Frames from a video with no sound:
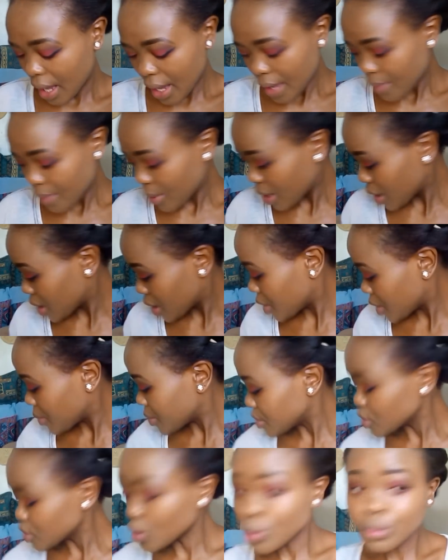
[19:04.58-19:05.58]
eye
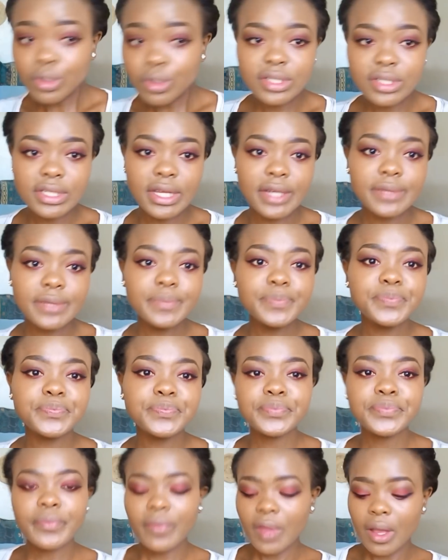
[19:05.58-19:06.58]
makeup is almost done.
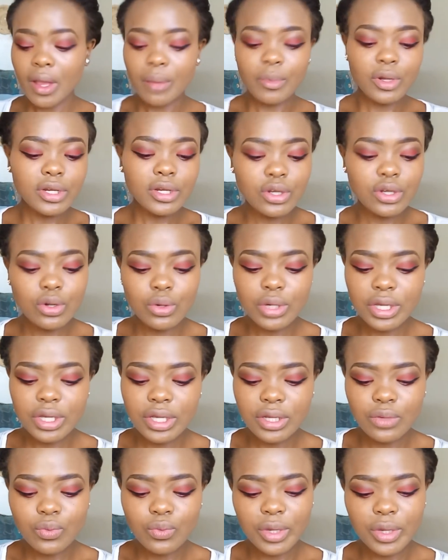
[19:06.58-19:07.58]
I'm gonna go
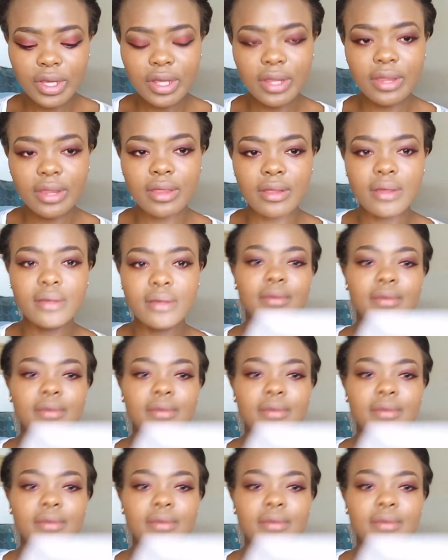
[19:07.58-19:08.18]
in with